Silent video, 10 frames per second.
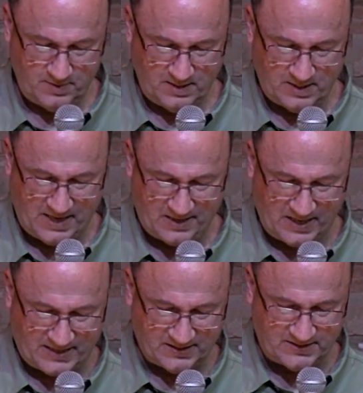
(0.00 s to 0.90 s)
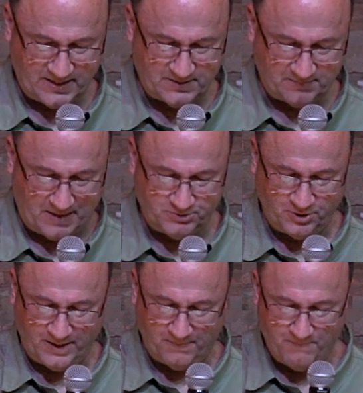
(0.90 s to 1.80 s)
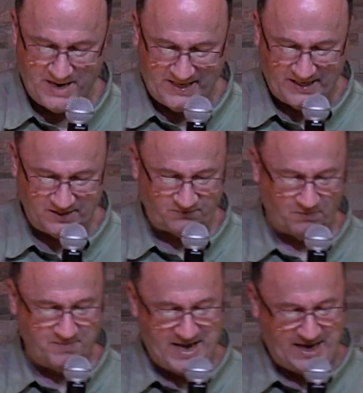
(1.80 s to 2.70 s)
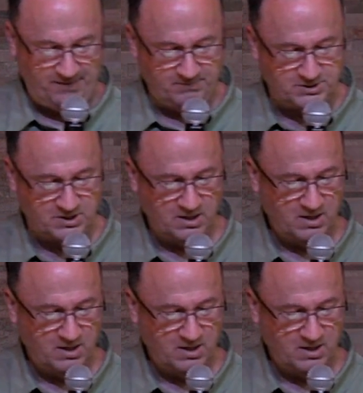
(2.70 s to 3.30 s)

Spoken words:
And like I said, sometimes you get meanings from names.